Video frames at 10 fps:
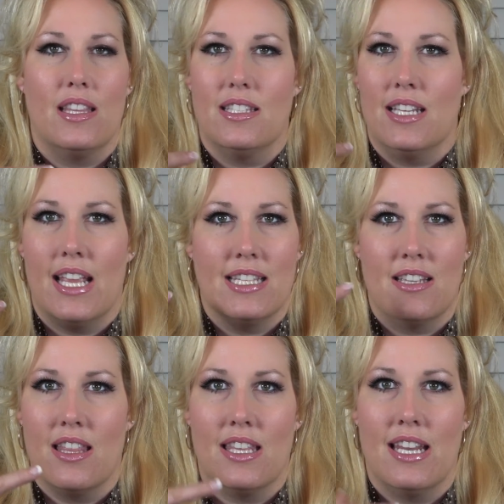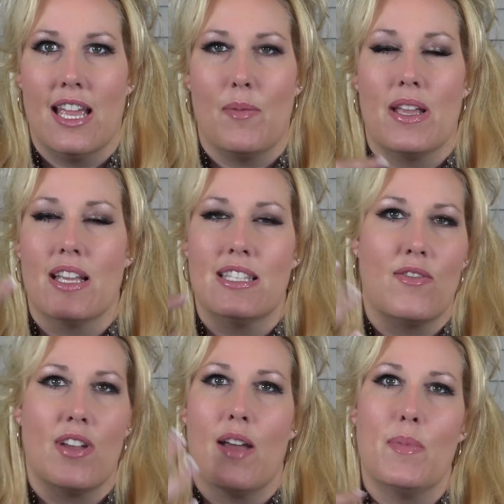today's not the day, because
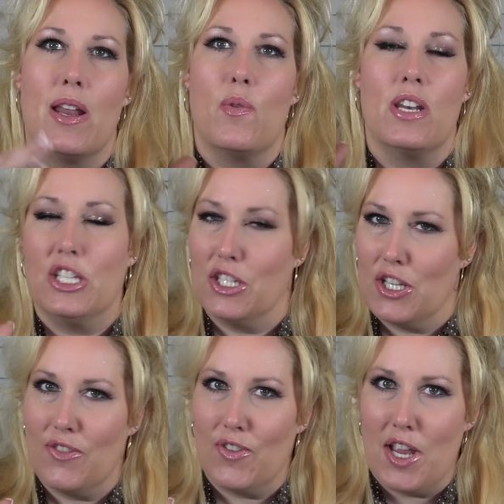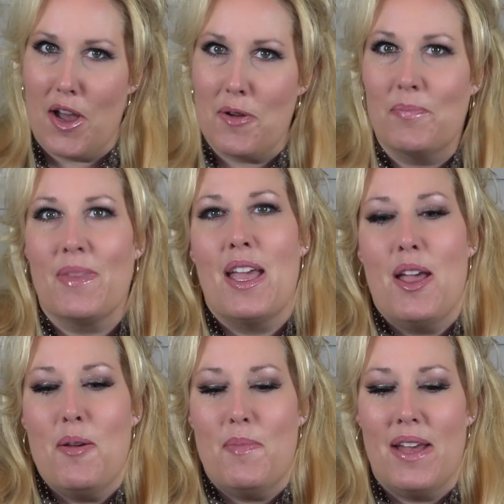I wanted to look good for y'all,
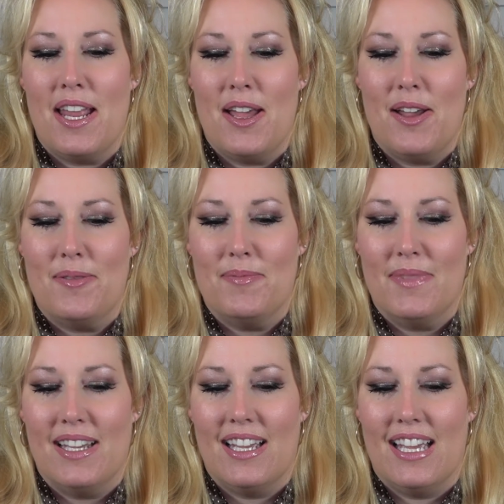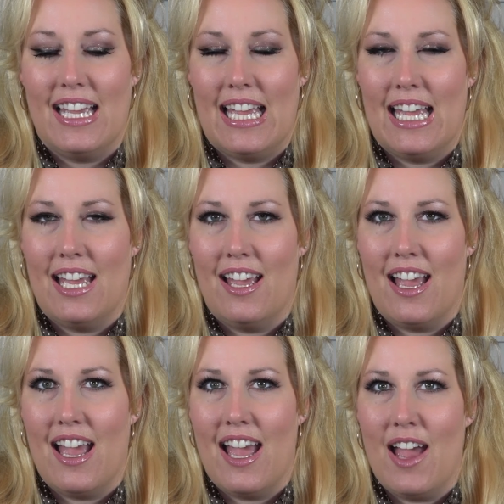but
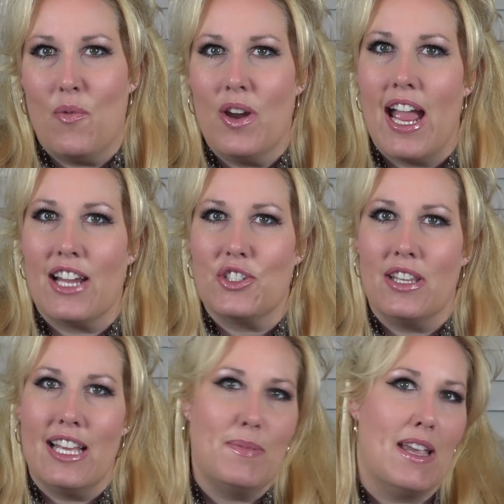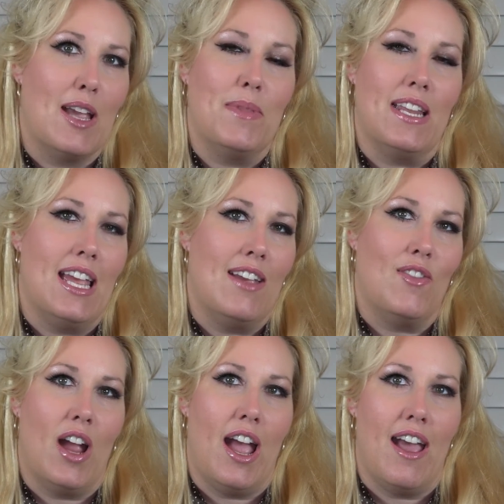I wear actually less makeup than I
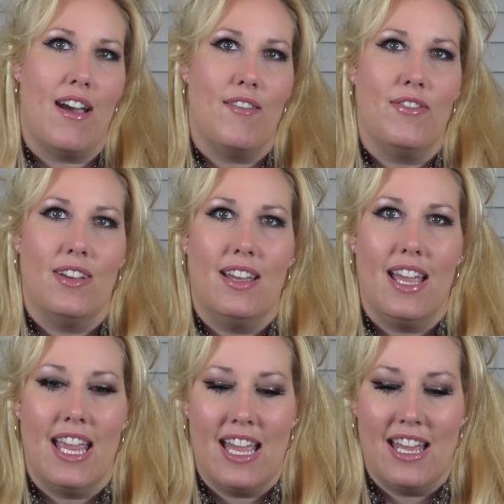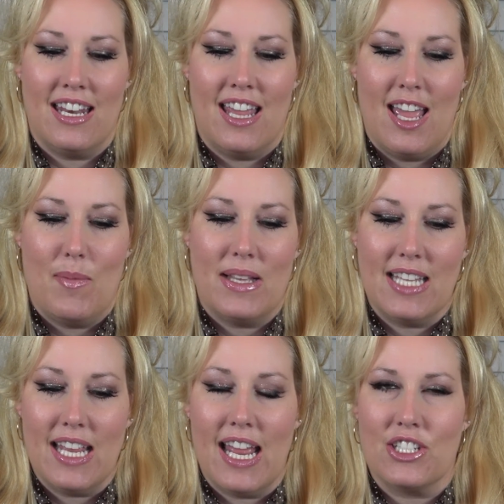ever have. And my
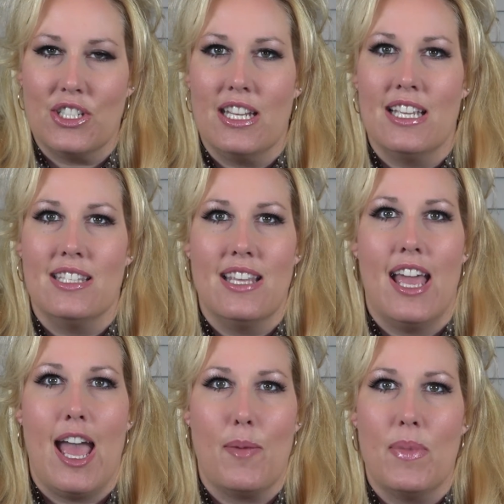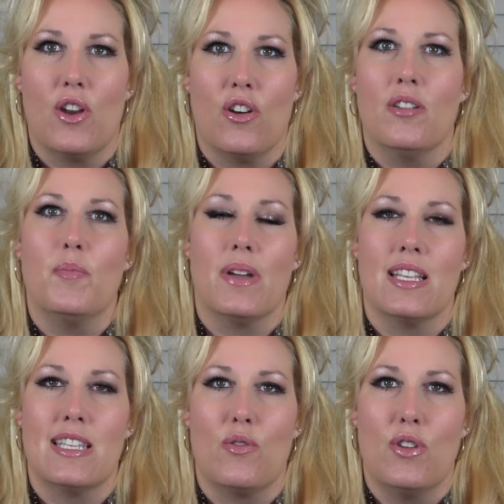skin actually is happier
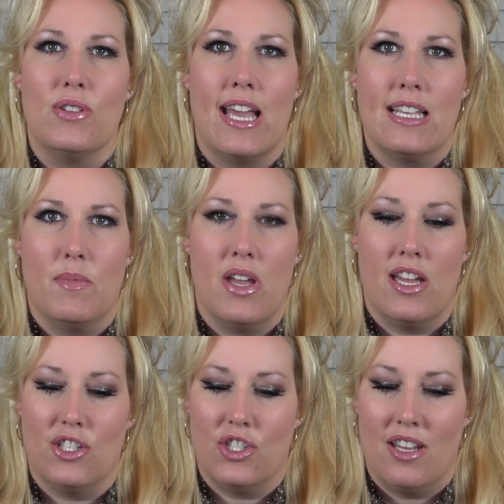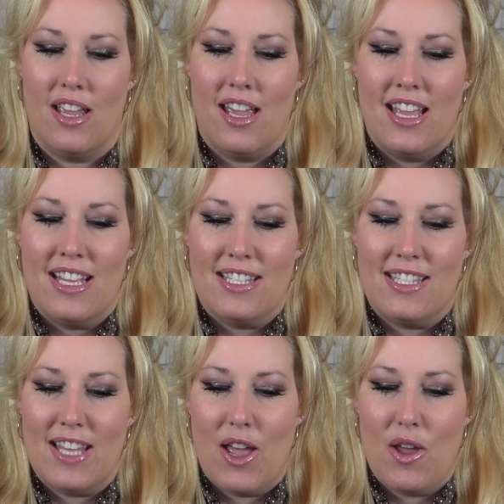because I don't use as much.
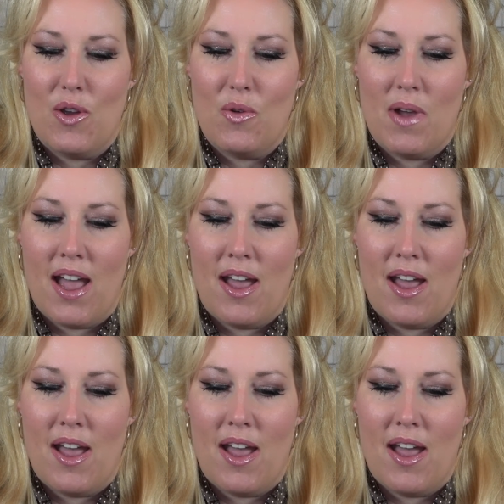So